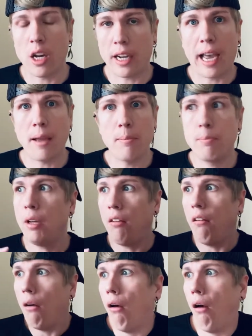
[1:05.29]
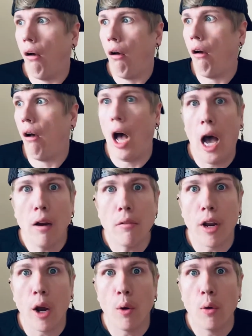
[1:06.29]
Okay, but I don't
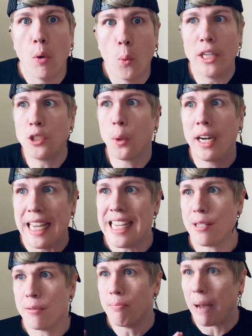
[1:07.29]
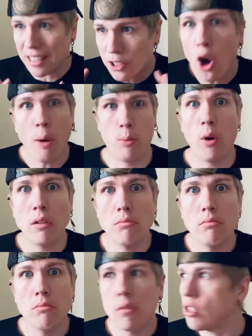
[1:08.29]
know which one is my top one.
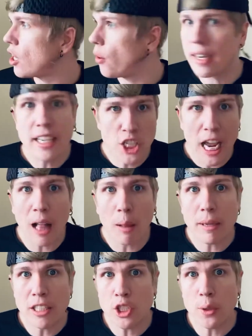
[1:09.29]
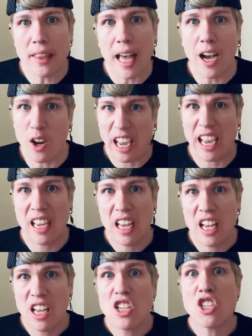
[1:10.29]
So I need your help in doing that, okay?
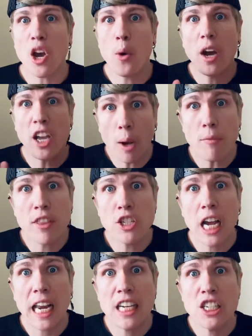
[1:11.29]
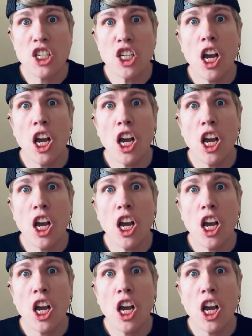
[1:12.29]
So are you up for the challenge?